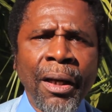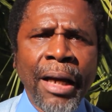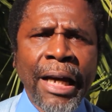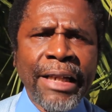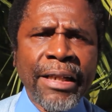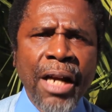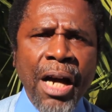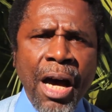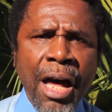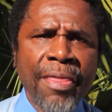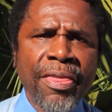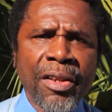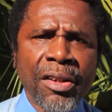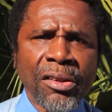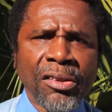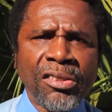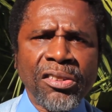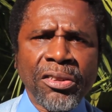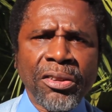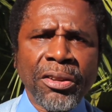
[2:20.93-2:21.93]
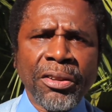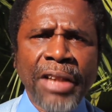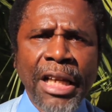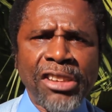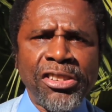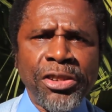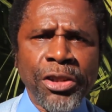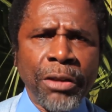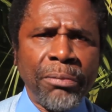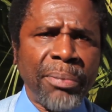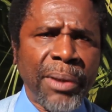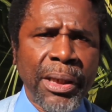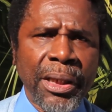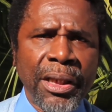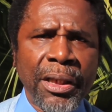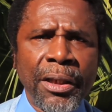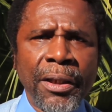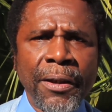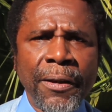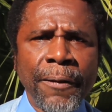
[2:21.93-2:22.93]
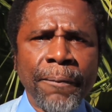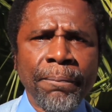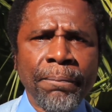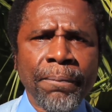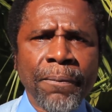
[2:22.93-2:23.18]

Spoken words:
and others that should be